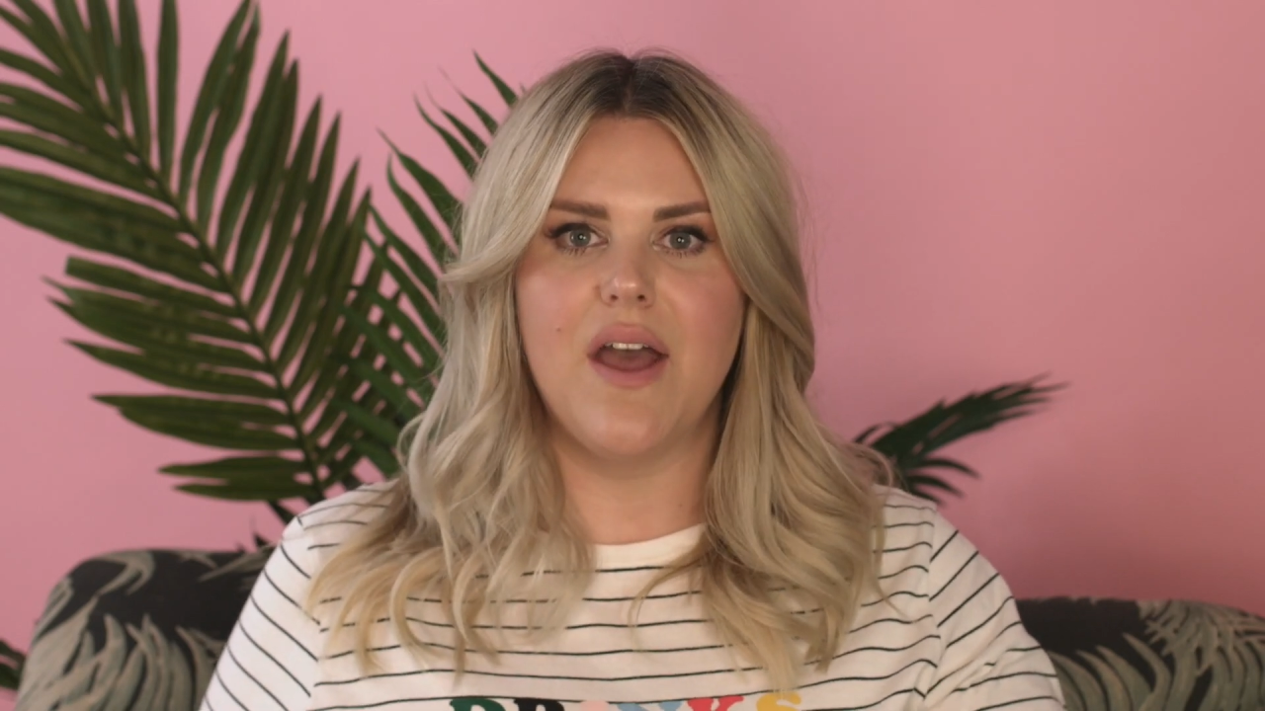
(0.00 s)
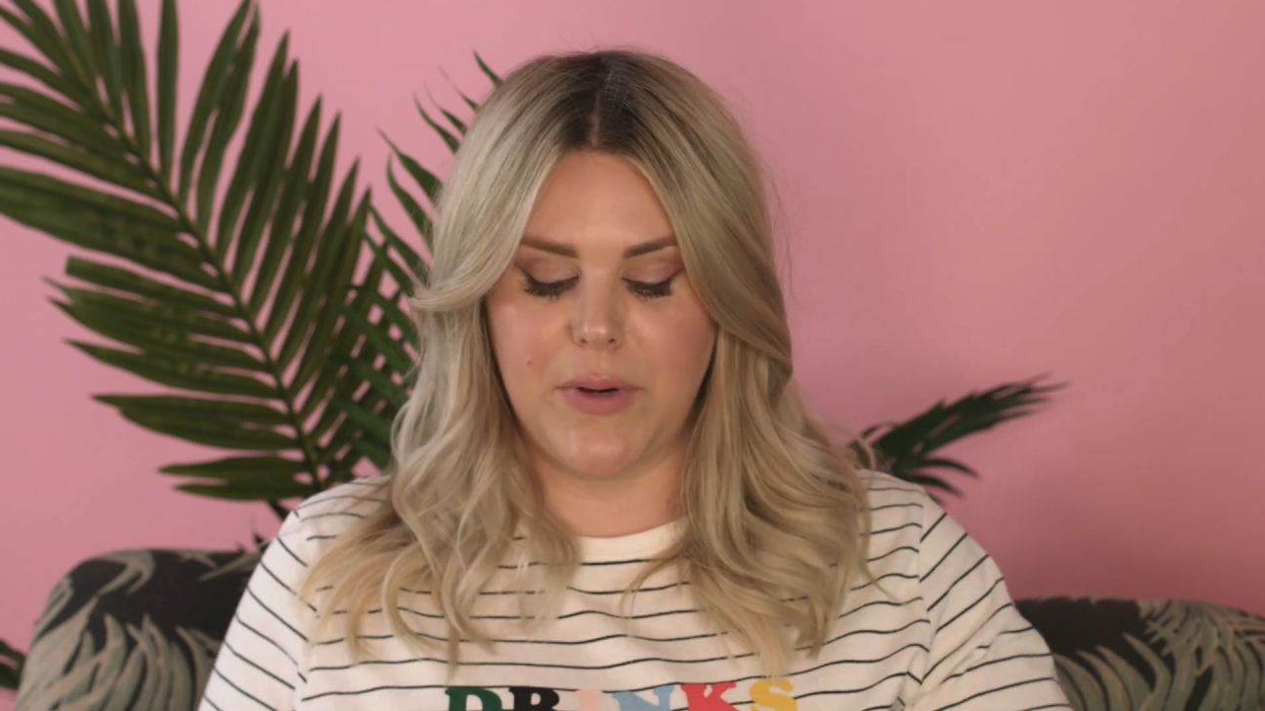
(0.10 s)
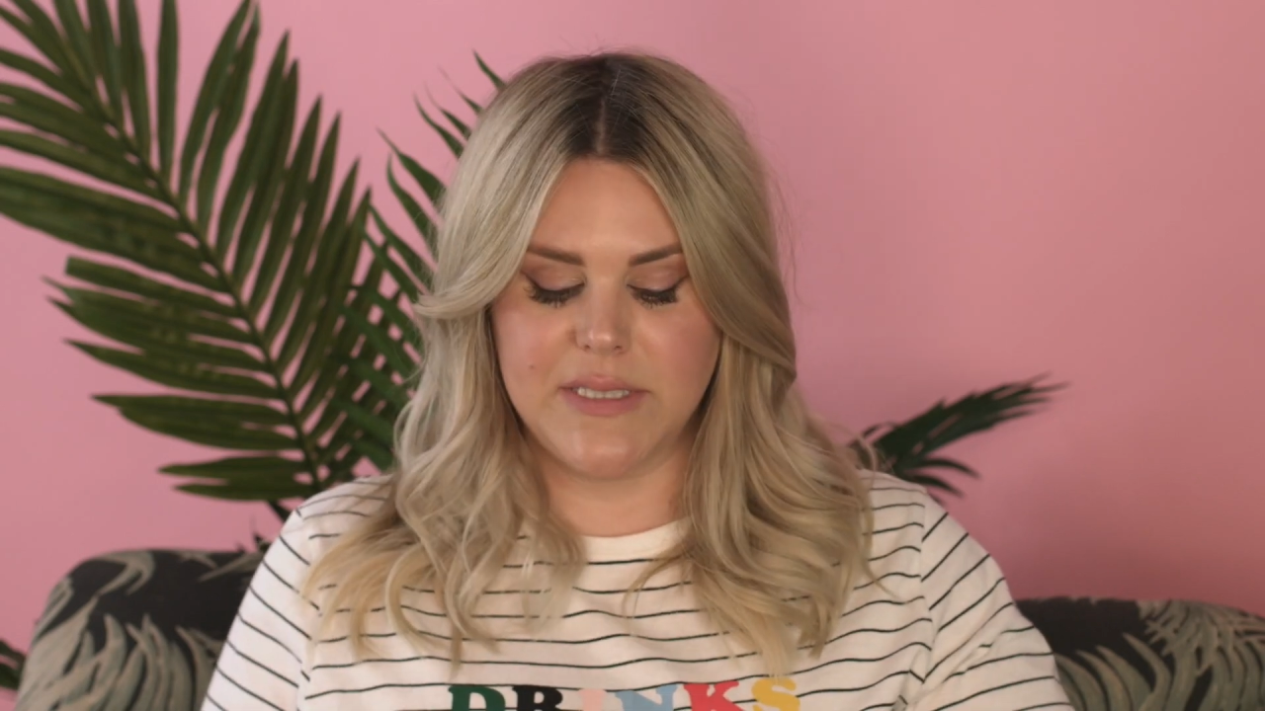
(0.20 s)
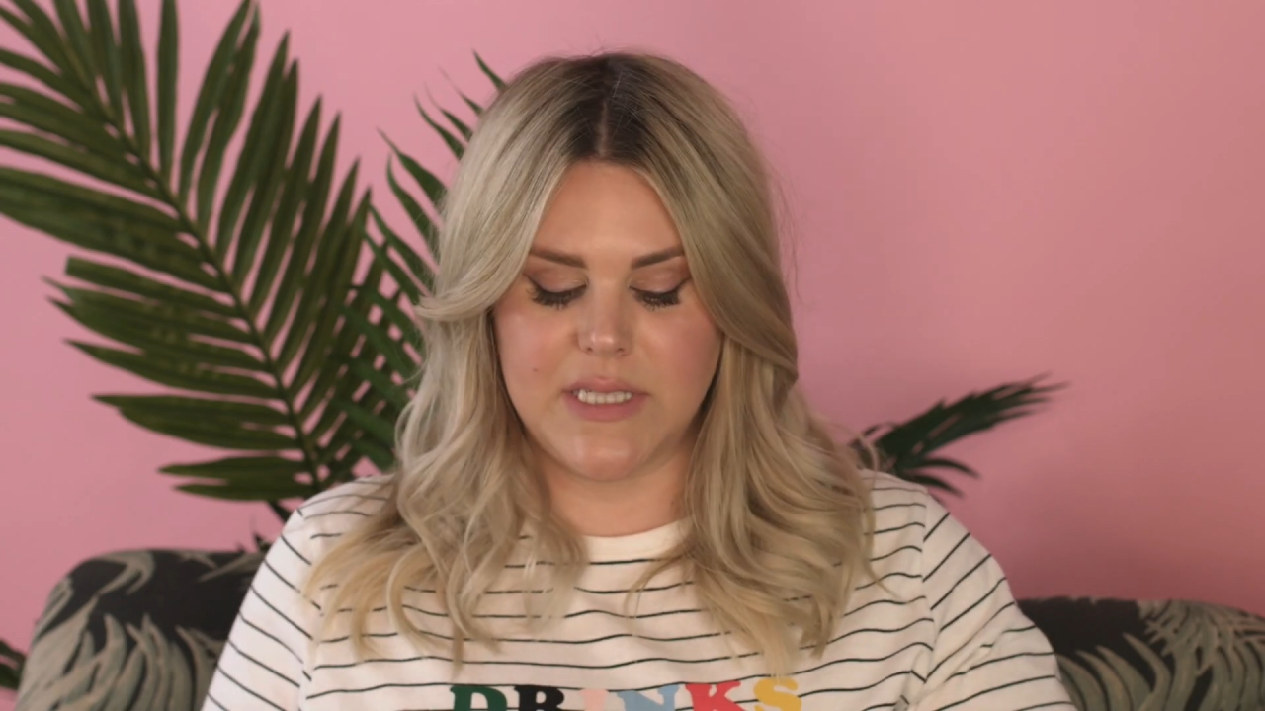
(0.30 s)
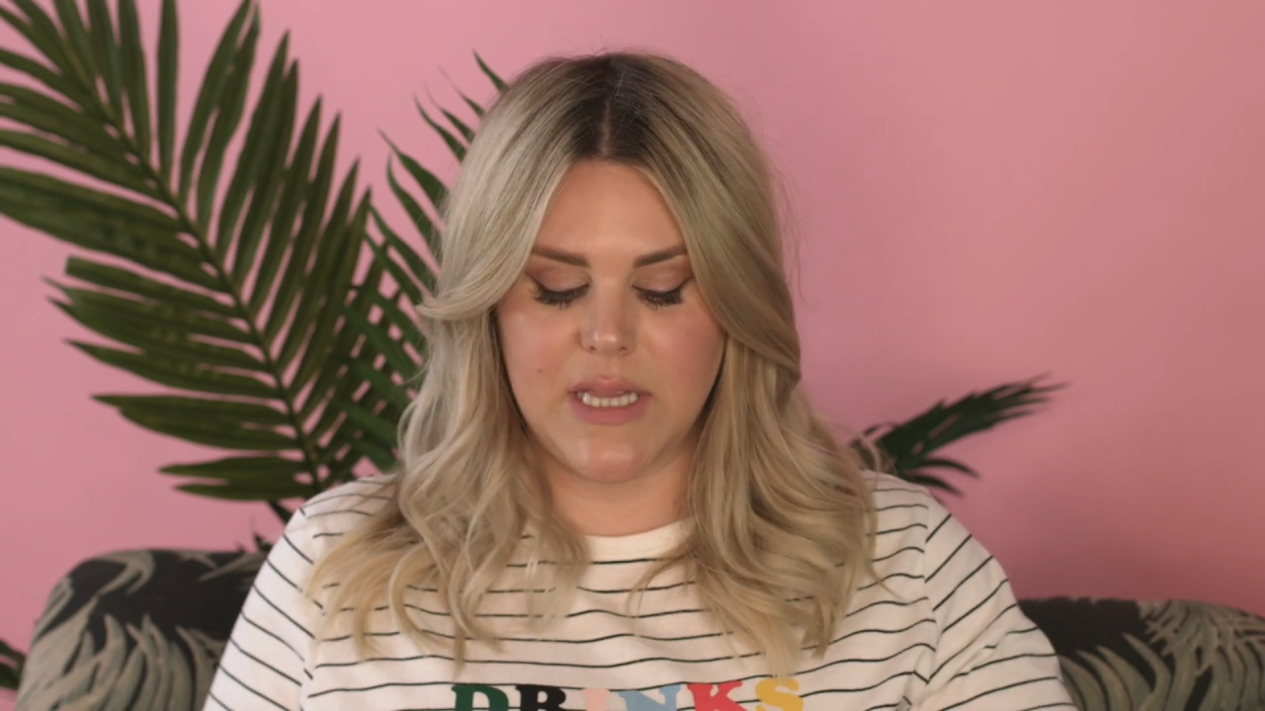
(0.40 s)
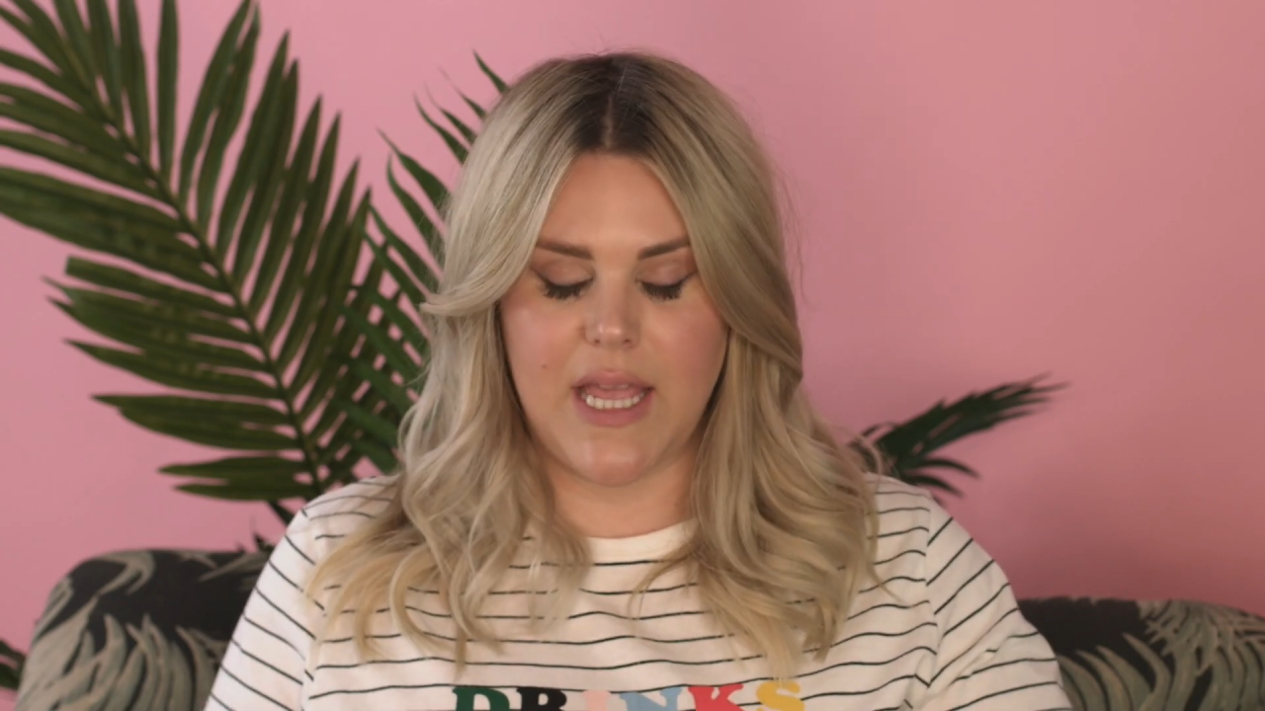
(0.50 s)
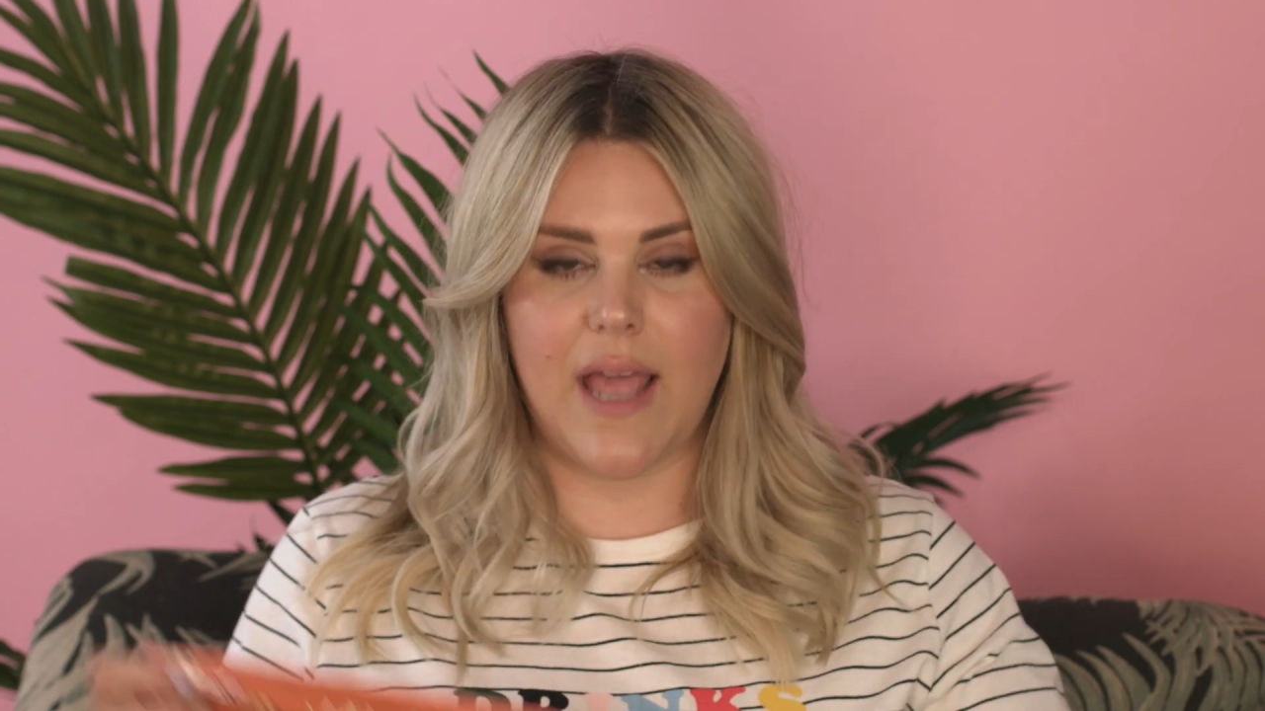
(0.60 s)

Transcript: Personally,